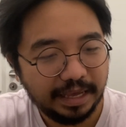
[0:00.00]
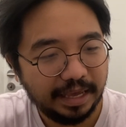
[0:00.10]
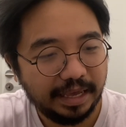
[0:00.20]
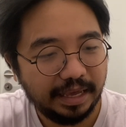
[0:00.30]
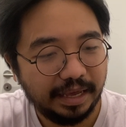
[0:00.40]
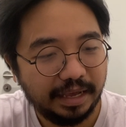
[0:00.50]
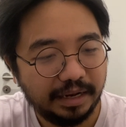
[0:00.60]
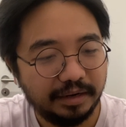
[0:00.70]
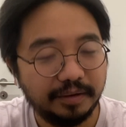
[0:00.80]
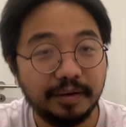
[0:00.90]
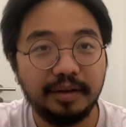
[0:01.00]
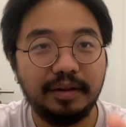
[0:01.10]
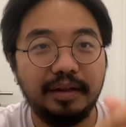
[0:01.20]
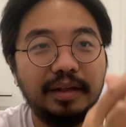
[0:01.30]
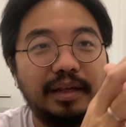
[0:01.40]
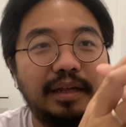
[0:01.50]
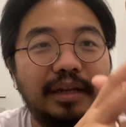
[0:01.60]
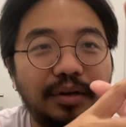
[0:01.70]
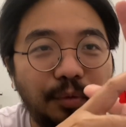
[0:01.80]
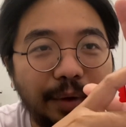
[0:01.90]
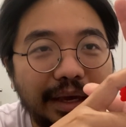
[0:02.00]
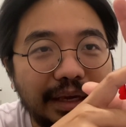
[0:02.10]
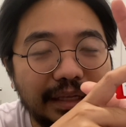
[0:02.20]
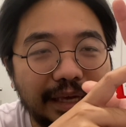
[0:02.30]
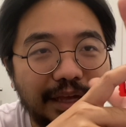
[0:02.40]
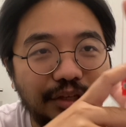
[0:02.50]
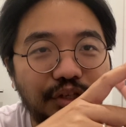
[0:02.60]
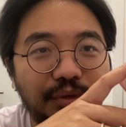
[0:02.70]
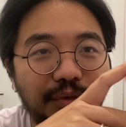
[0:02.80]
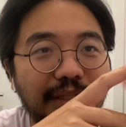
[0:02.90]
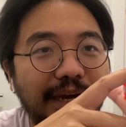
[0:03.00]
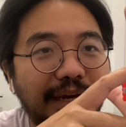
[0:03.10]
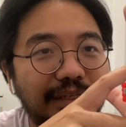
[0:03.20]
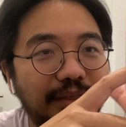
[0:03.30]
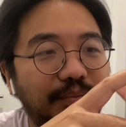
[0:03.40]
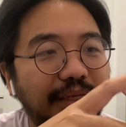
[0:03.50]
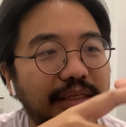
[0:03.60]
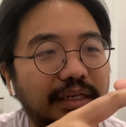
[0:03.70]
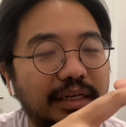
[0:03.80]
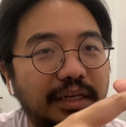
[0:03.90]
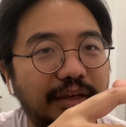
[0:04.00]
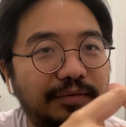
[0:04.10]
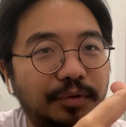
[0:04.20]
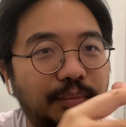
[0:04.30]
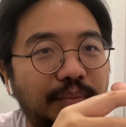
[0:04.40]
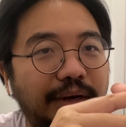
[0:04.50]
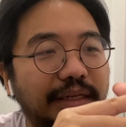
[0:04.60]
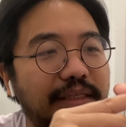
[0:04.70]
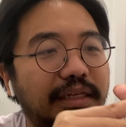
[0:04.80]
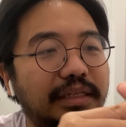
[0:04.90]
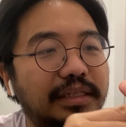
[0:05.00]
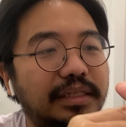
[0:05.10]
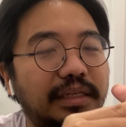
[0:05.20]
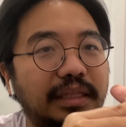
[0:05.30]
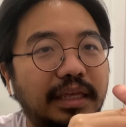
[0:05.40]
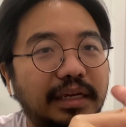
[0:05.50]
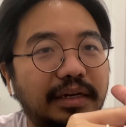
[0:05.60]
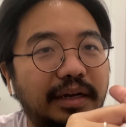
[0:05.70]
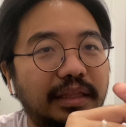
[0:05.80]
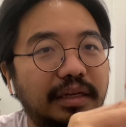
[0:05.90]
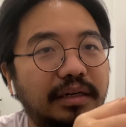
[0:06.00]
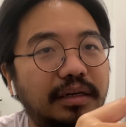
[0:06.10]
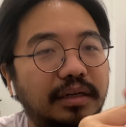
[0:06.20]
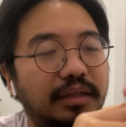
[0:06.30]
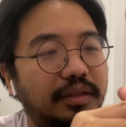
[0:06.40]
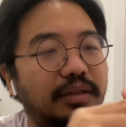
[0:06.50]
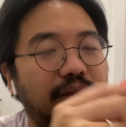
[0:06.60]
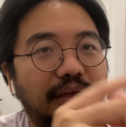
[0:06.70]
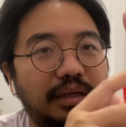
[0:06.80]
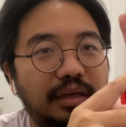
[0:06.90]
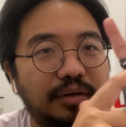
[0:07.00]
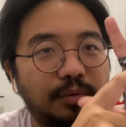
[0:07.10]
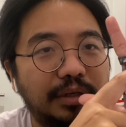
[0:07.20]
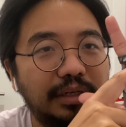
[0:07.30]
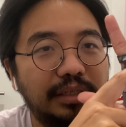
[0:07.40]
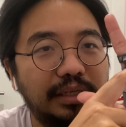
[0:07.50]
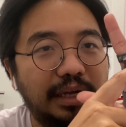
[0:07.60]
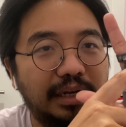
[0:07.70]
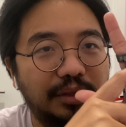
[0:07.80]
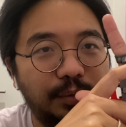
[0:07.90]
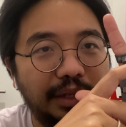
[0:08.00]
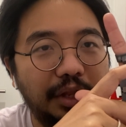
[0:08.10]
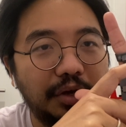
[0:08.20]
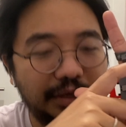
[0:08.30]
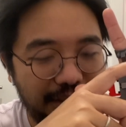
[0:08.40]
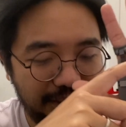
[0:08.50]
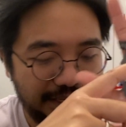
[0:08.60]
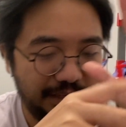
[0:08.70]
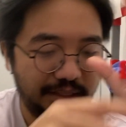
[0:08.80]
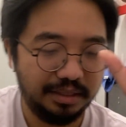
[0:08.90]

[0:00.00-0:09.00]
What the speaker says: And the way it can shoot dice is basically if you press this thing right here inwards, and it will lock inside.